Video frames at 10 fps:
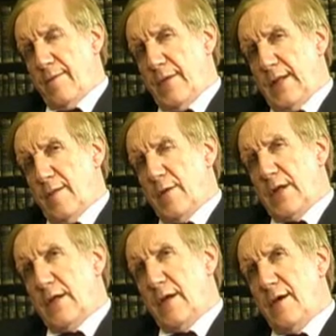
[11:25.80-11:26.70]
with the
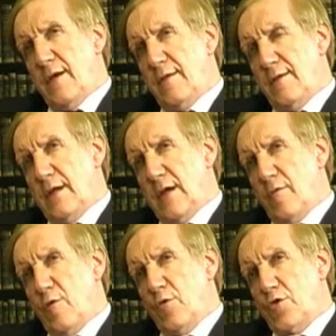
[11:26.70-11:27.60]
materialistic
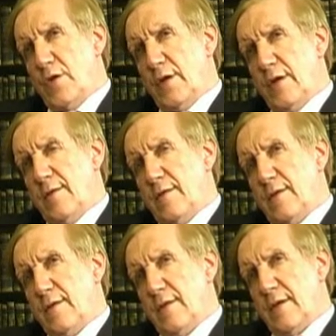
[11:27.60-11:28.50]

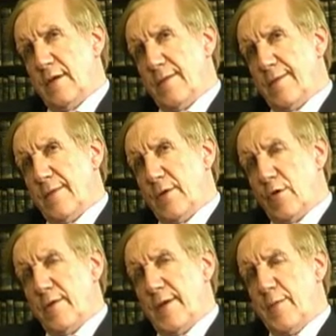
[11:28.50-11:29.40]
evolutionist
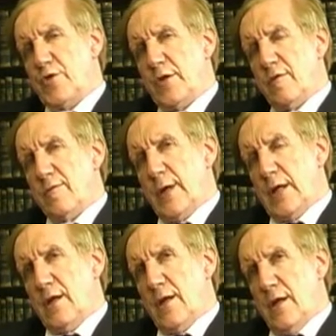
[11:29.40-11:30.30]
conception of
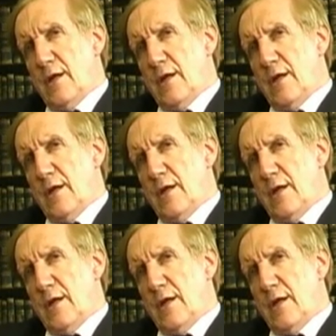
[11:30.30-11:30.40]
man,